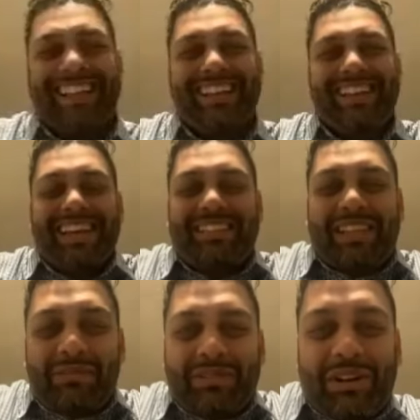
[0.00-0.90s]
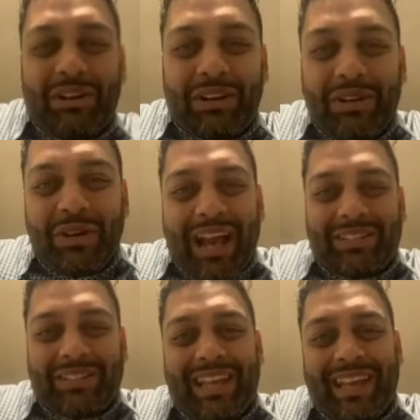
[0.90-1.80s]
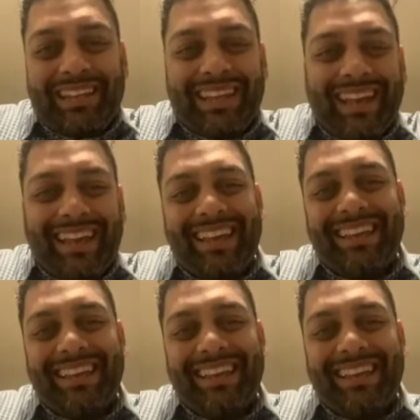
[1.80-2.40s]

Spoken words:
It's time to start a new hashtag, Diane.